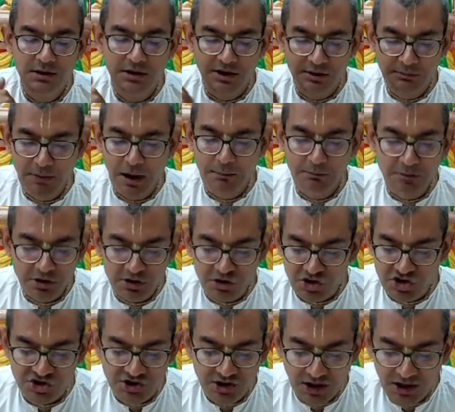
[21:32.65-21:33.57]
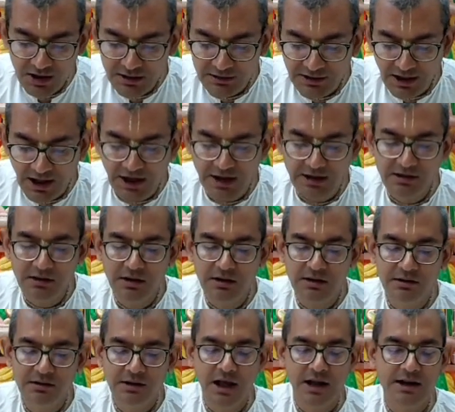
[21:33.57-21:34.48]
remember Krishna, then
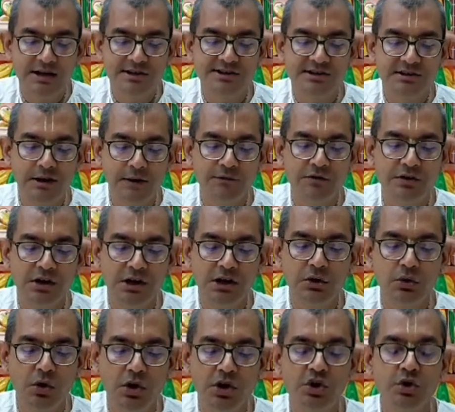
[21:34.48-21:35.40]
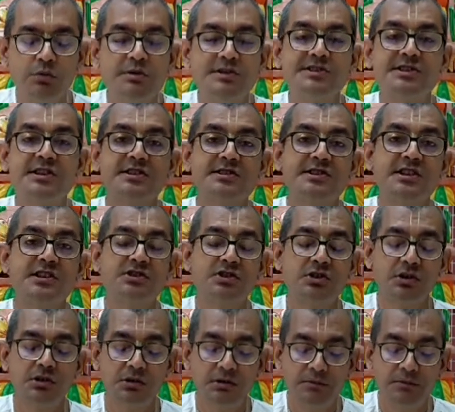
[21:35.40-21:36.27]
there is definitely going to be success.